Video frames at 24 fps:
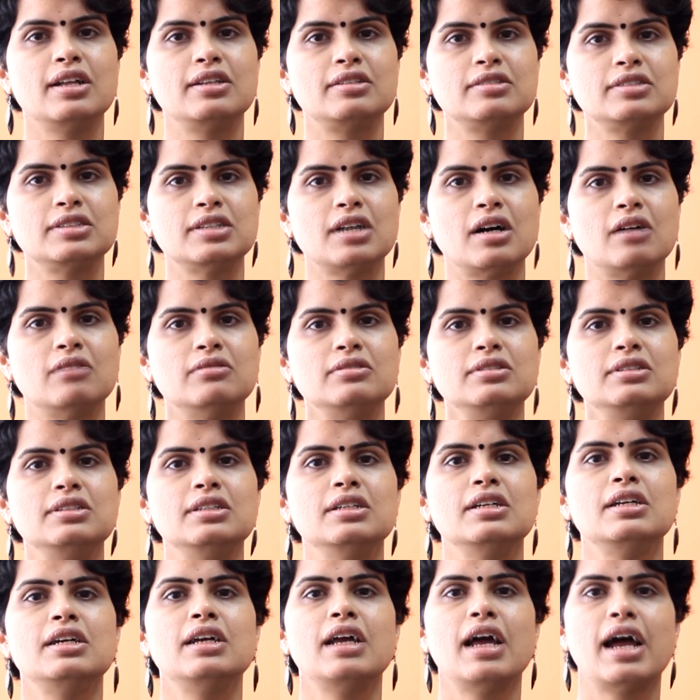ultrasound
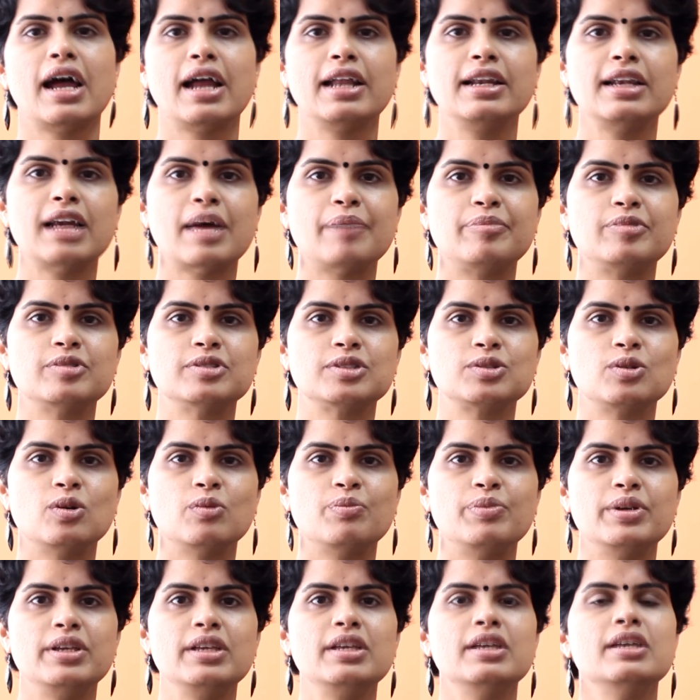and
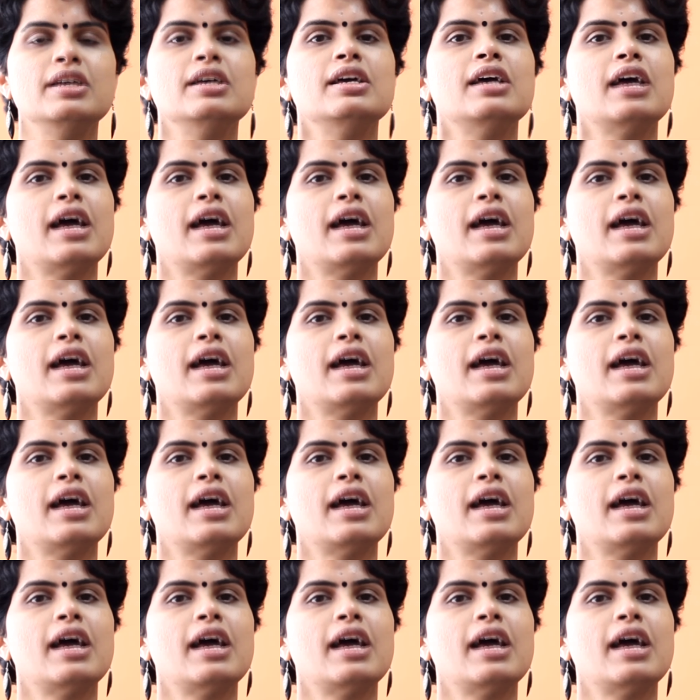laparoscopy,